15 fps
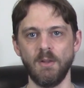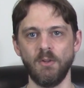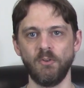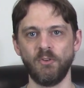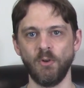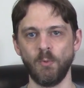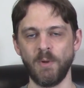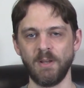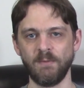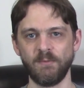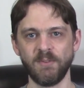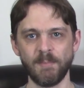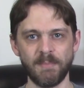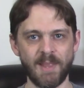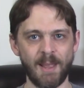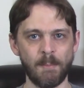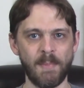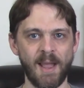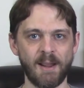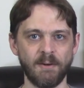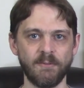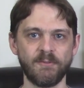So we can flip that
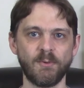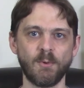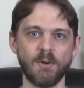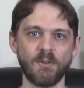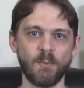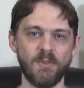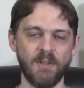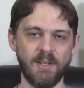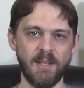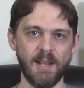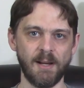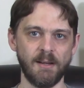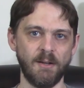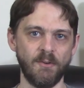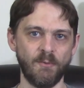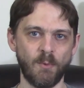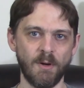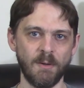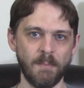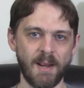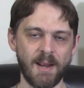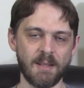back and forth to
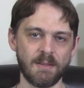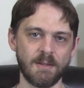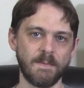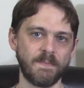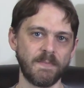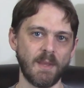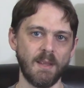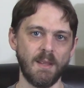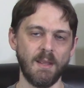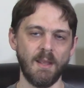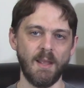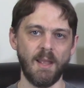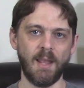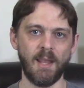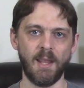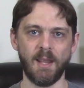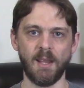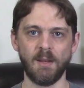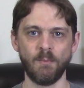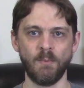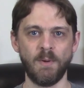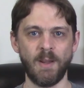-1 math,
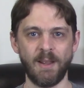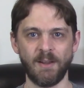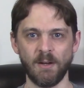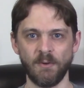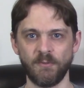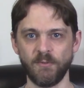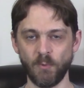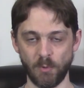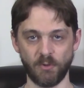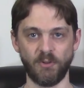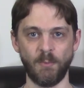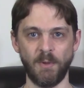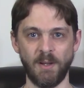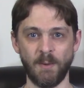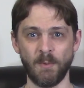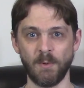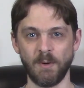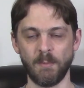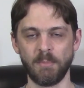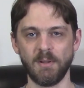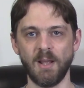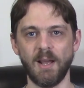and we get a force that we want to
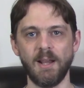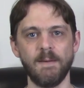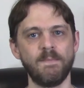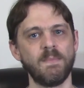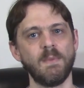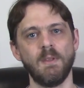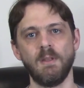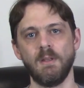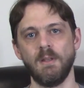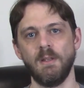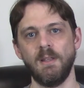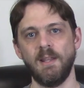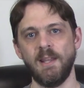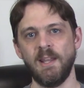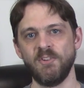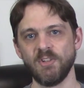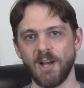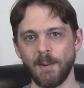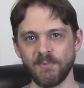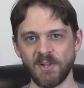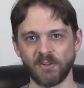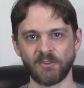apply. Each
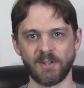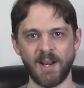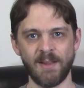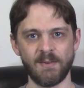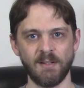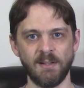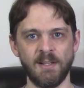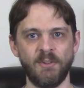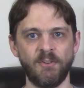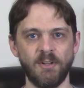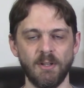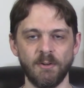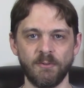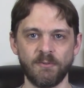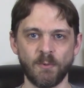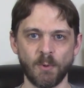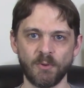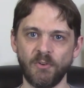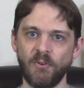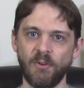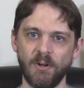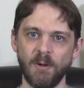object's going to have a list of
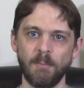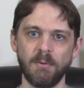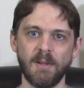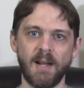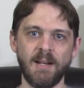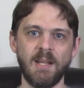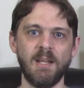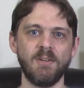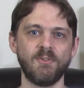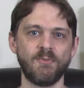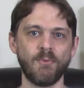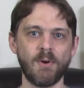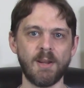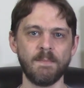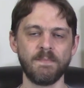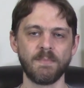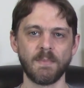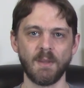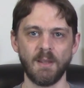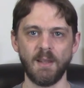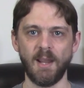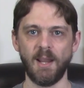forces that are applied to each frame,
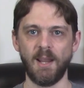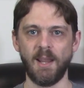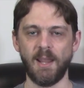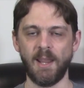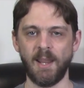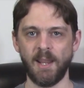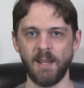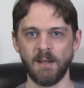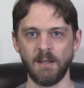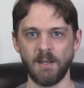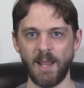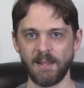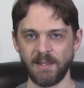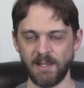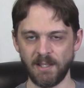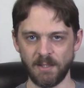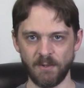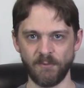and at the end of the